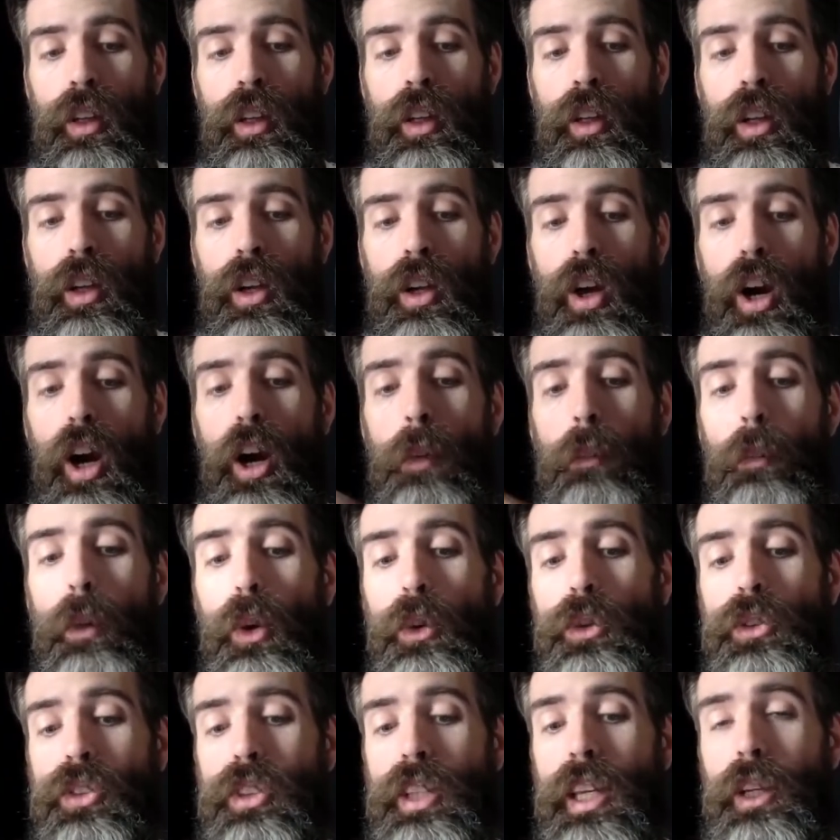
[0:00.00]
Our most
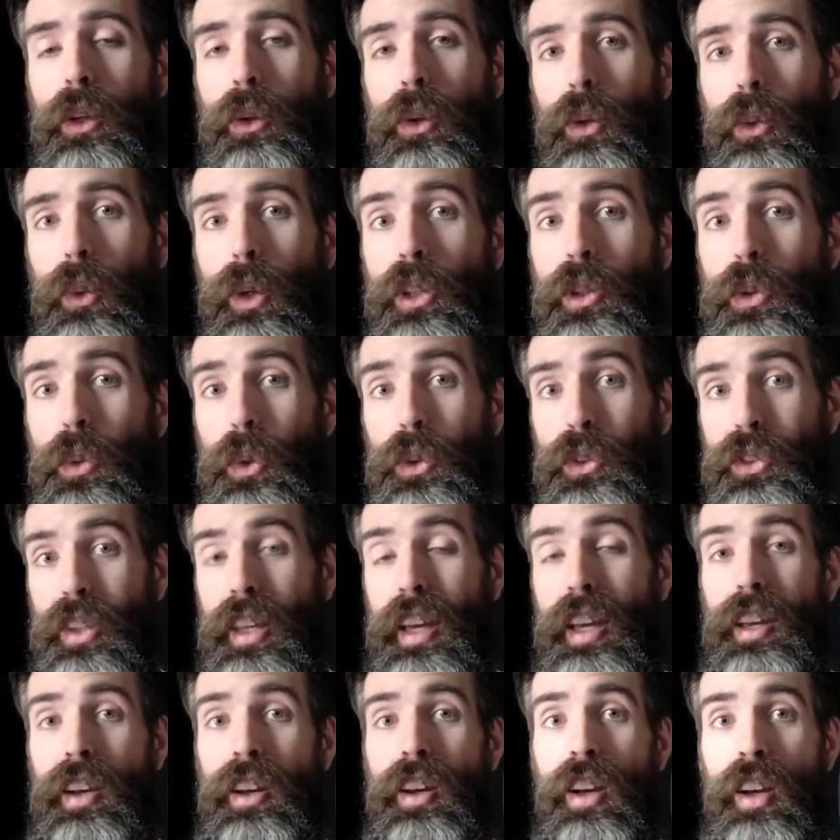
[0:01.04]
sacred rituals
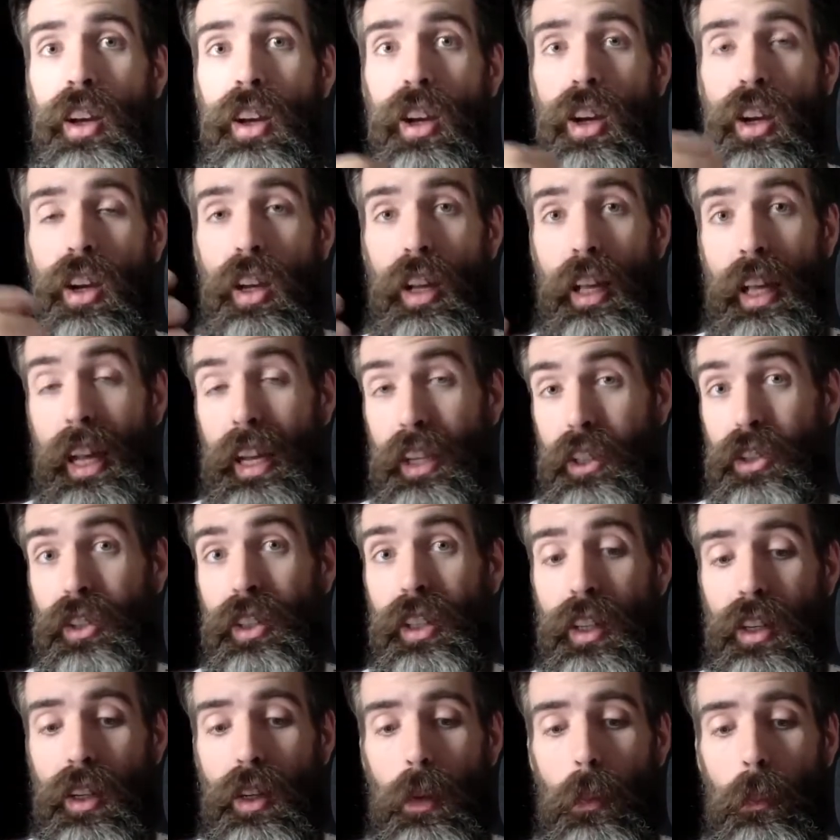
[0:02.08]
then actually
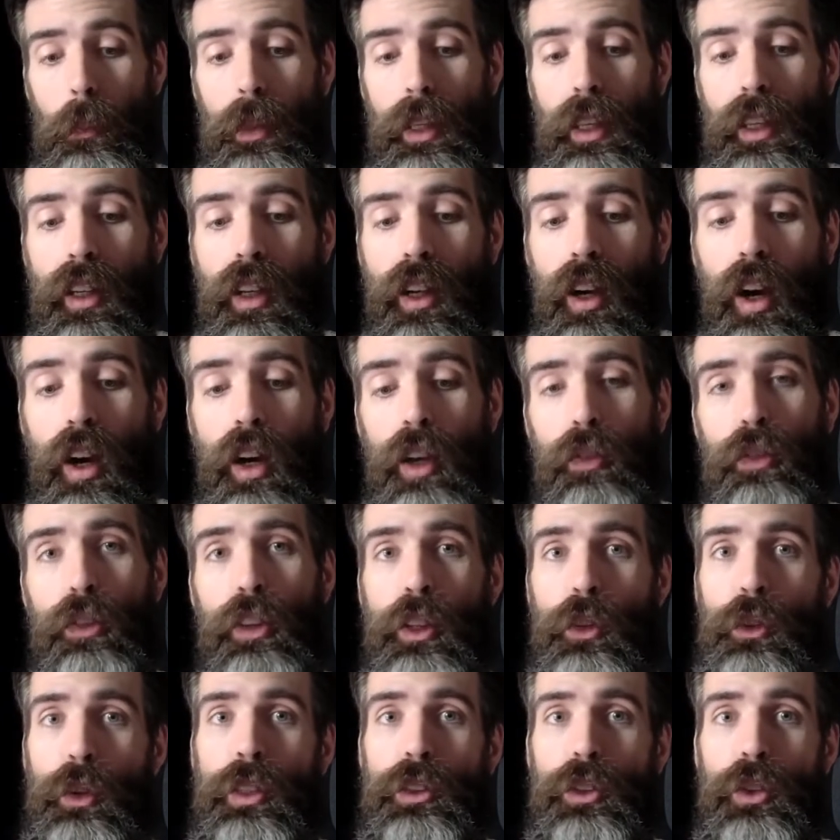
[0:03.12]
end up being conflict
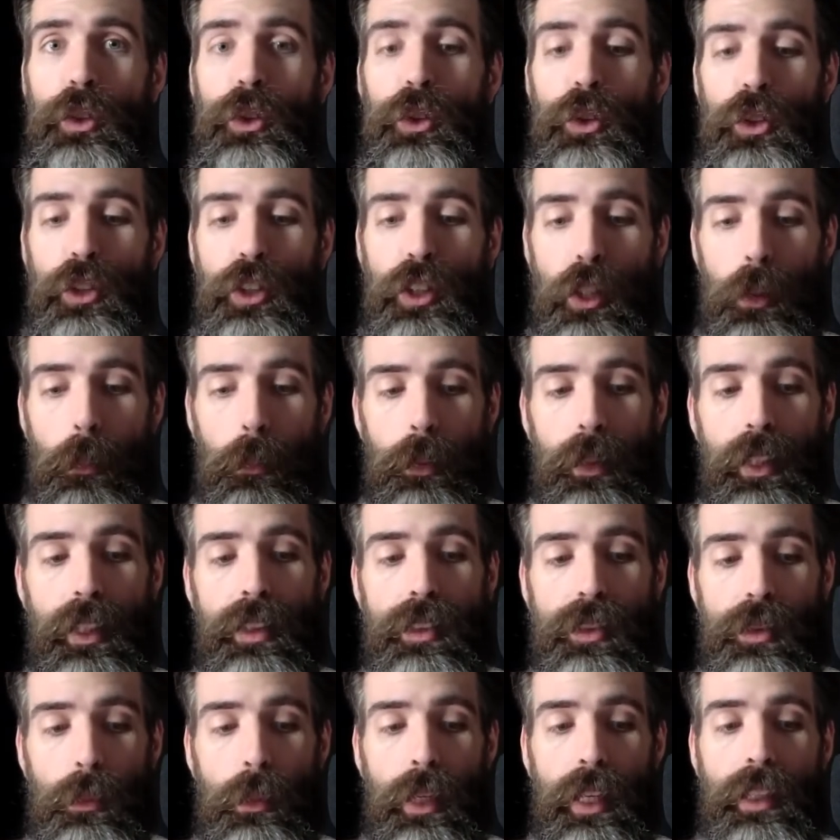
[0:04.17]
resolution,
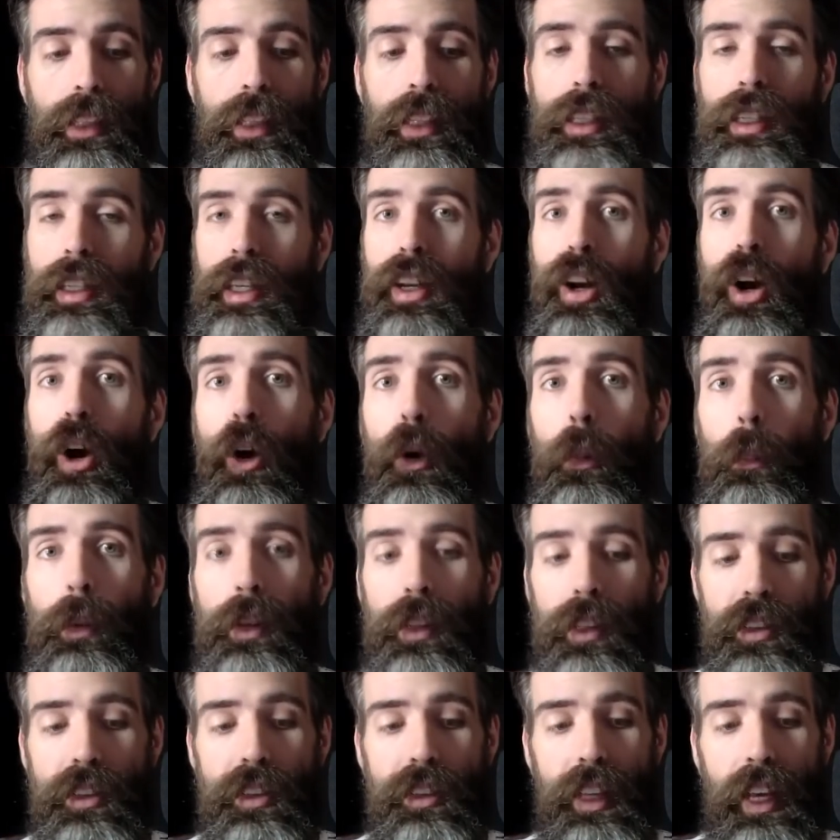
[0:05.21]
peacemaking, and
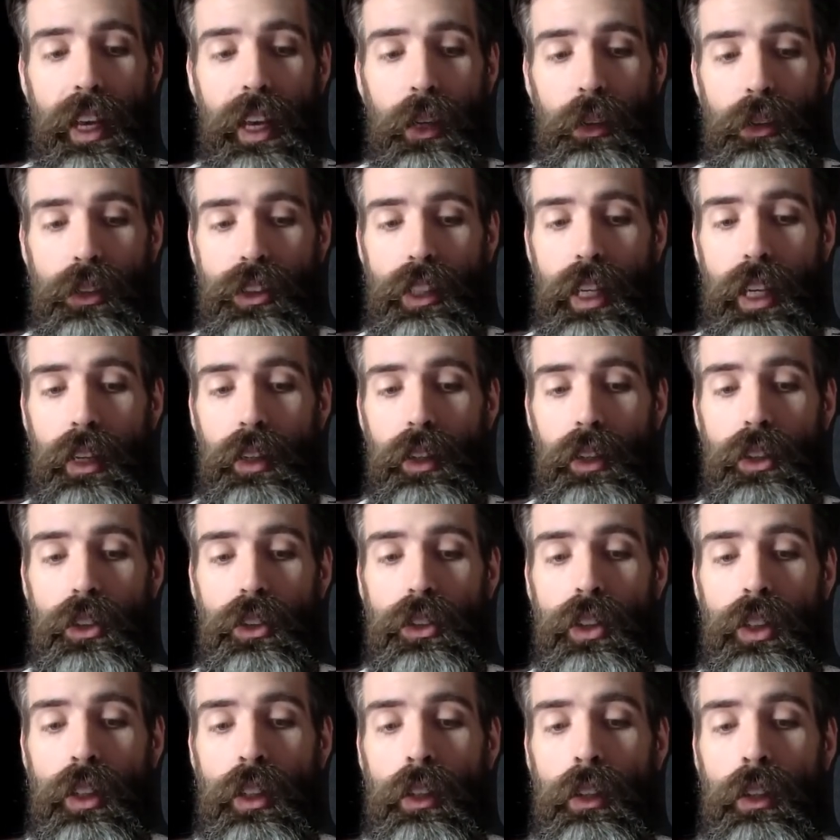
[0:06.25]
openness to outsiders.
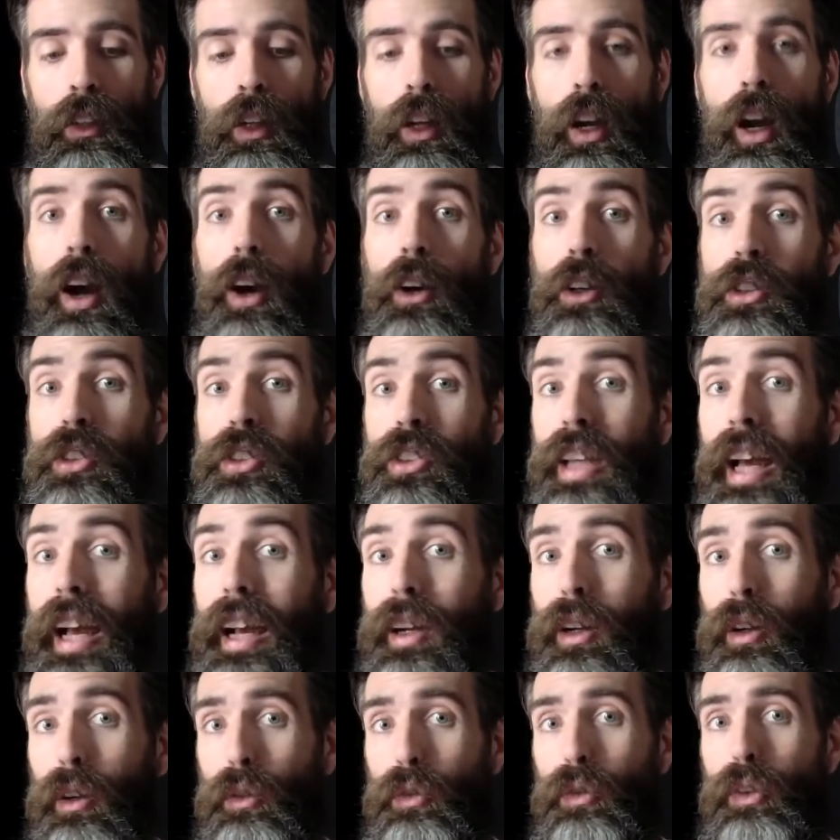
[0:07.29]
Our
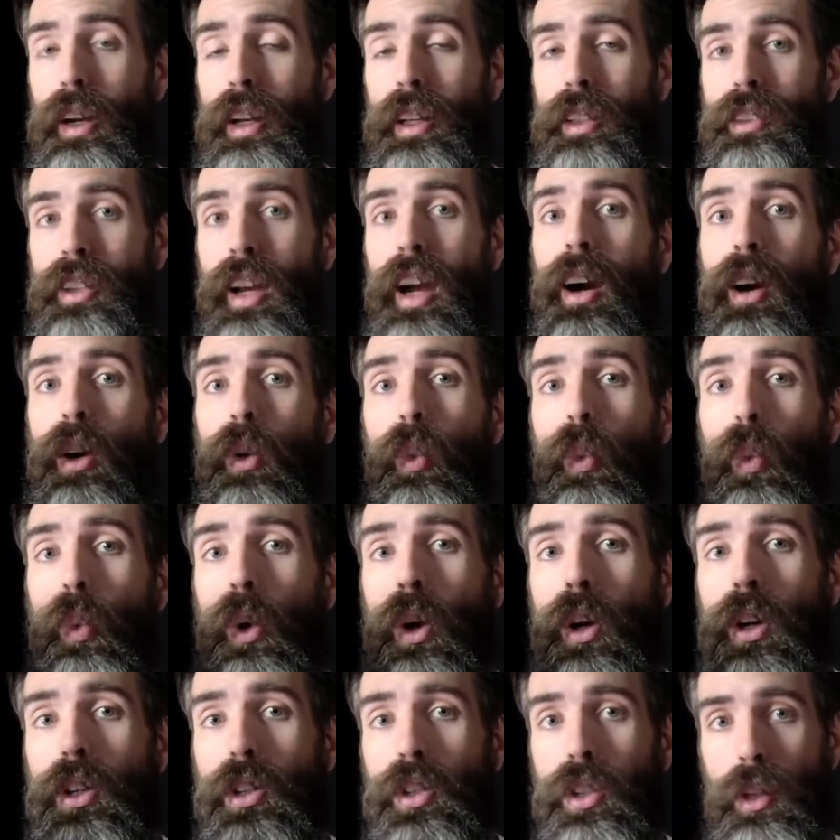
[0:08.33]
sacrifice, our
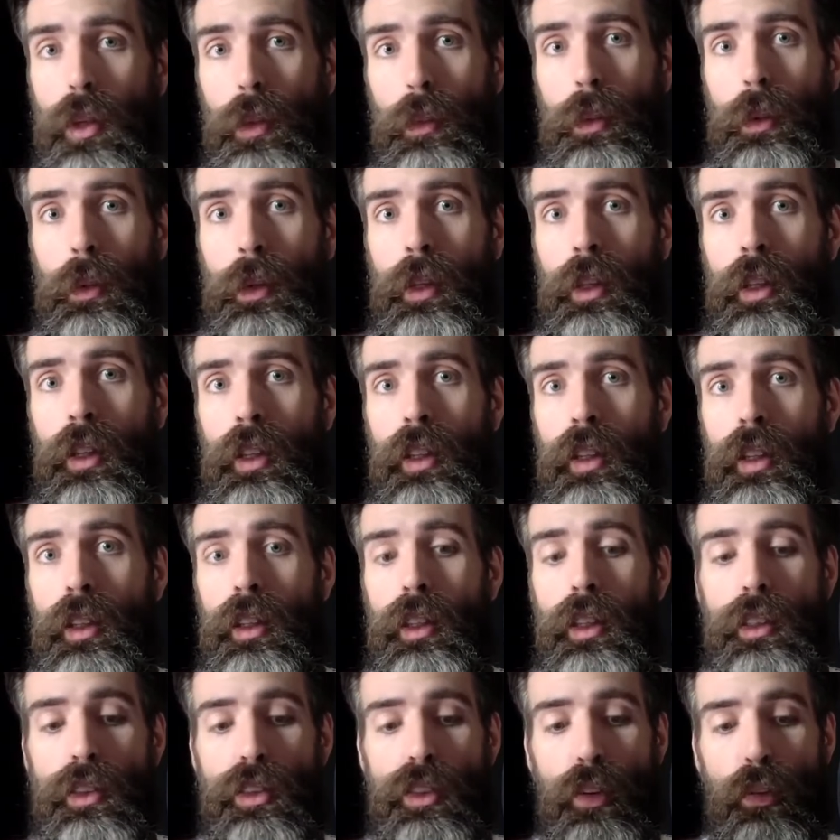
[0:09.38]
worship,
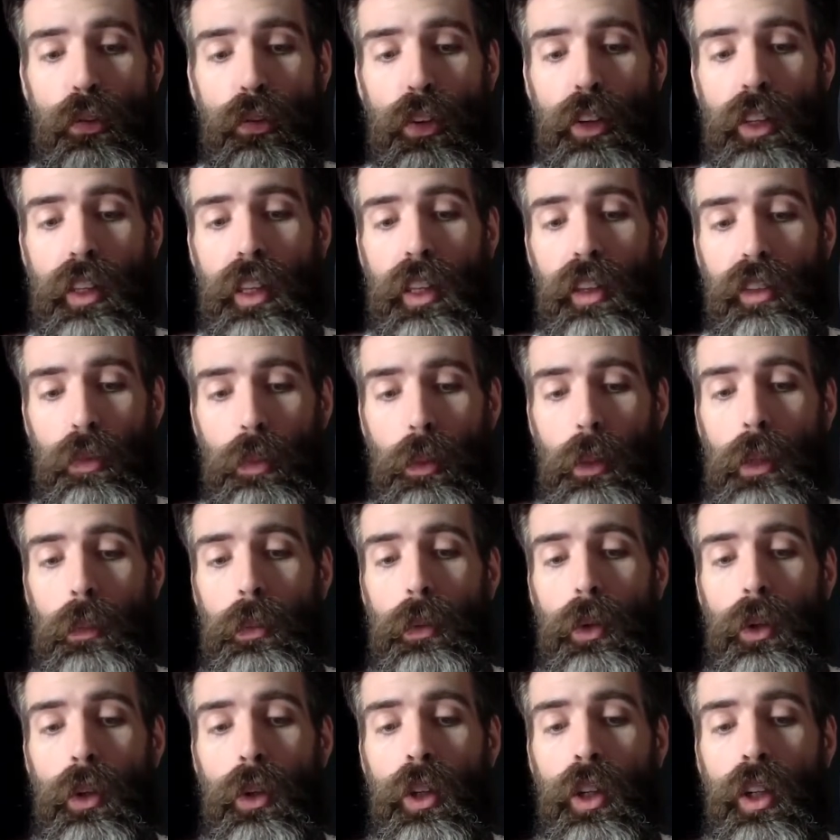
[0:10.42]
is to forgive
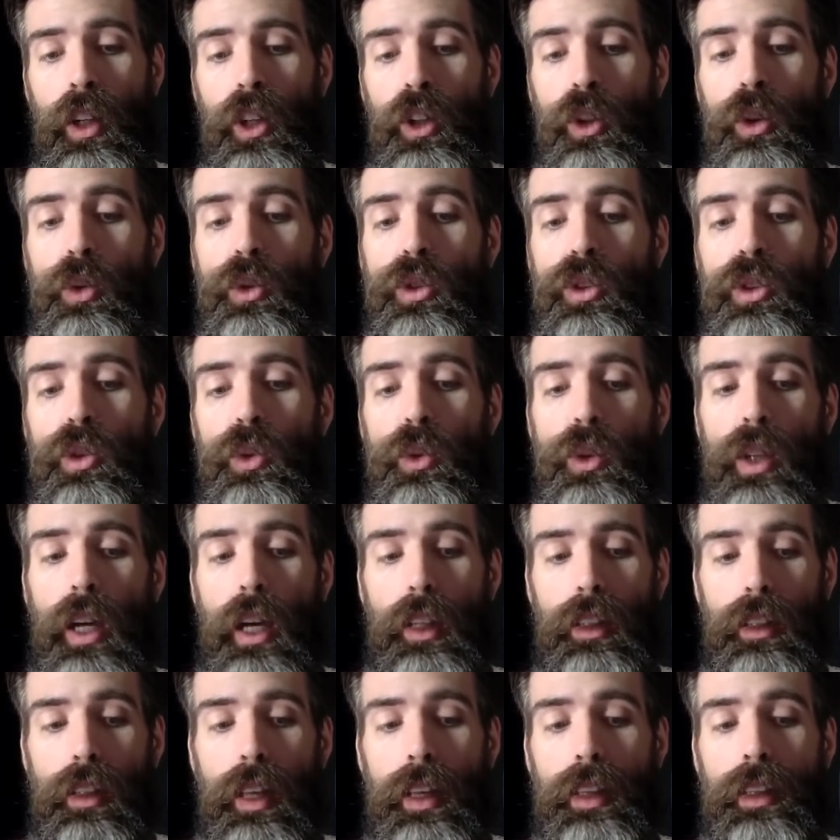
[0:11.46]
people who do not
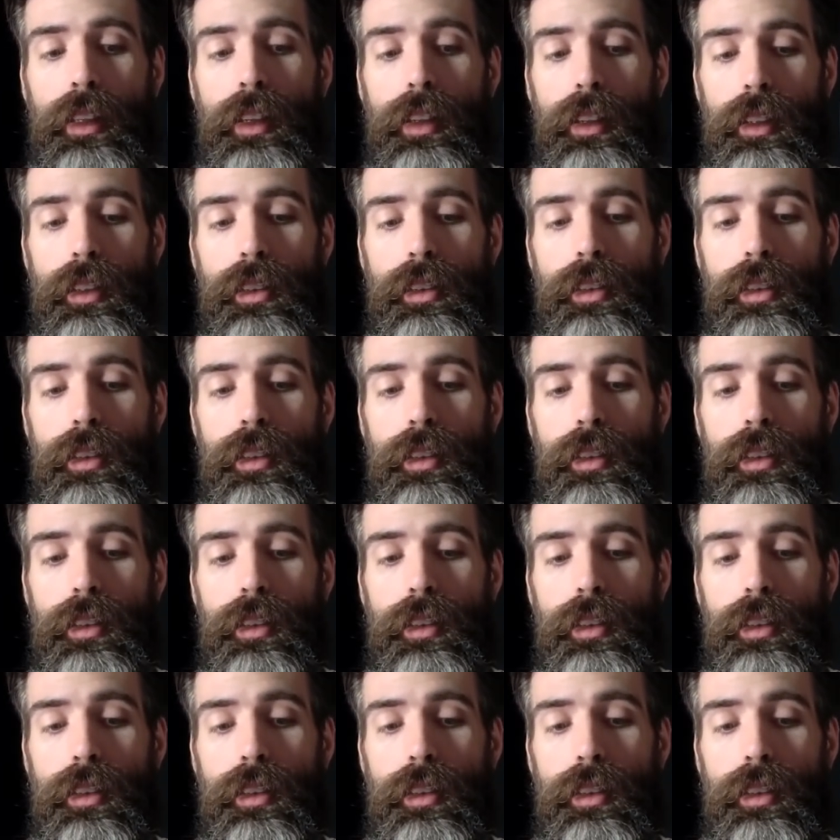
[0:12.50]
like us.